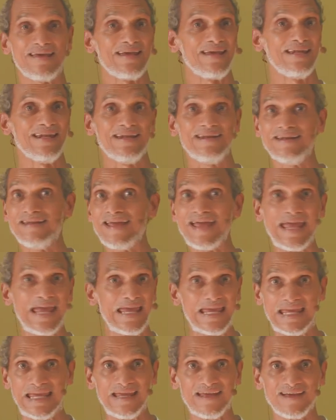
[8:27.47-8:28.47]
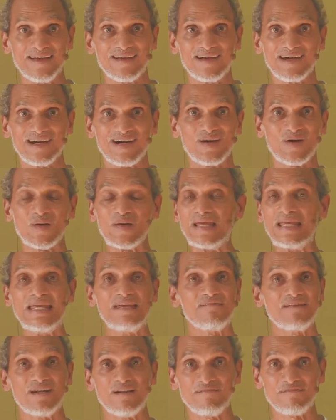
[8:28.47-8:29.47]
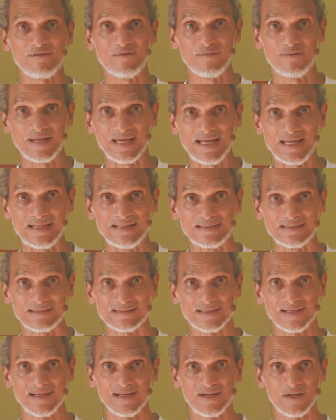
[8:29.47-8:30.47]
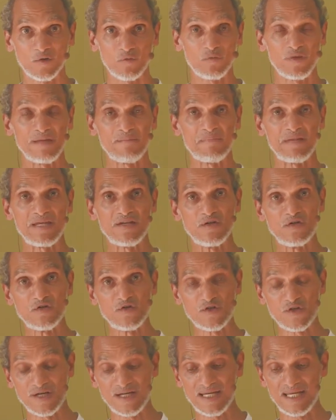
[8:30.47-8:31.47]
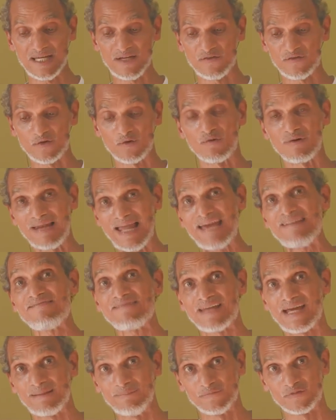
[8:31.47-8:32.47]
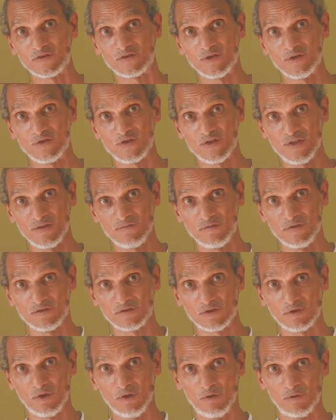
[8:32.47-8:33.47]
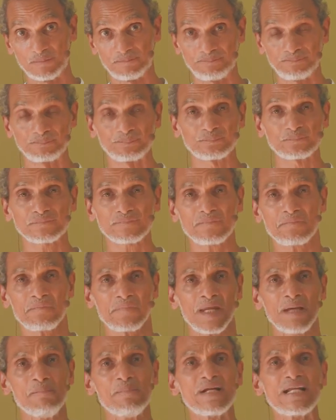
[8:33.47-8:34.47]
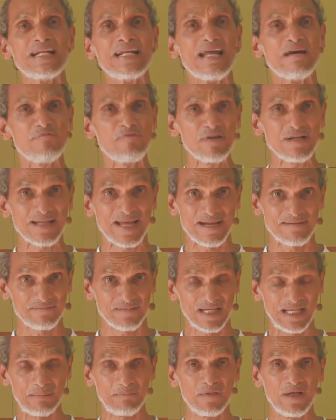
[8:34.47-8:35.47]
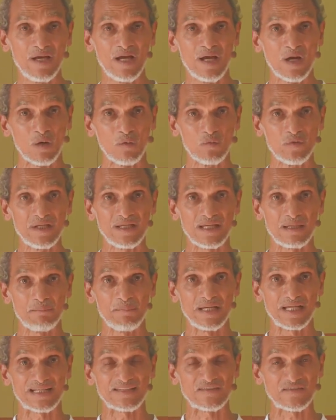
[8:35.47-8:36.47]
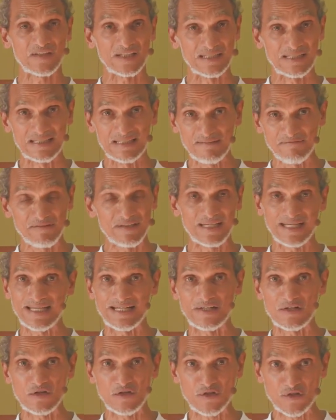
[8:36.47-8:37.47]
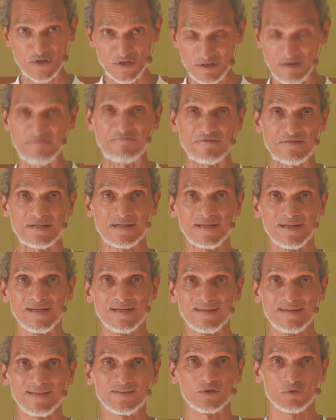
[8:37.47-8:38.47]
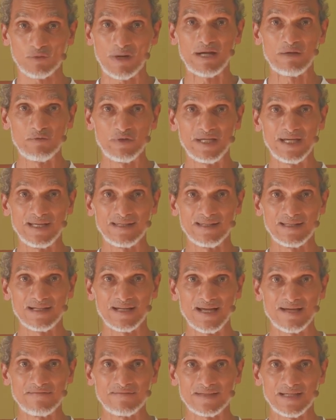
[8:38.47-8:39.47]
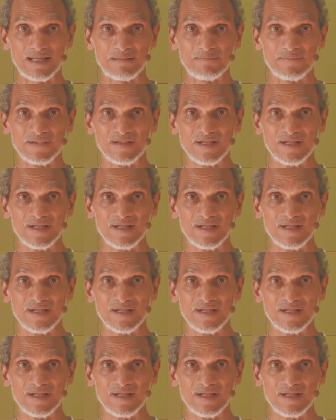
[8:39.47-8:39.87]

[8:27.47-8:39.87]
in a day or even a few days. We've been journeying through lifetimes to achieve this goal. But in every lifetime, we can make a significant shift. That's why we are in the lifetime.